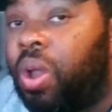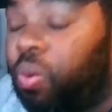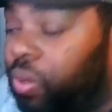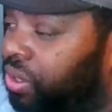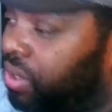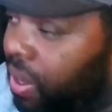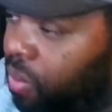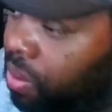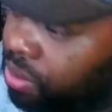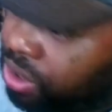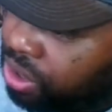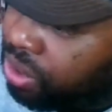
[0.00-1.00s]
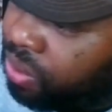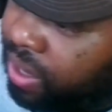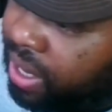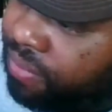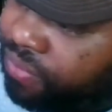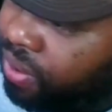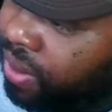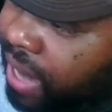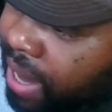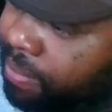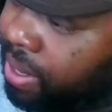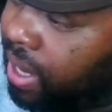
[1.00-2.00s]
what you think. What would you do if your
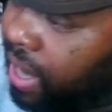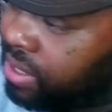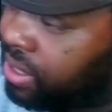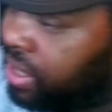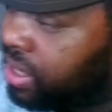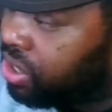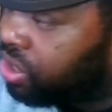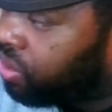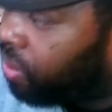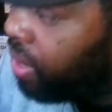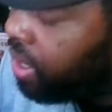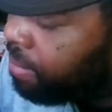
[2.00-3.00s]
gaming collection is destroyed? I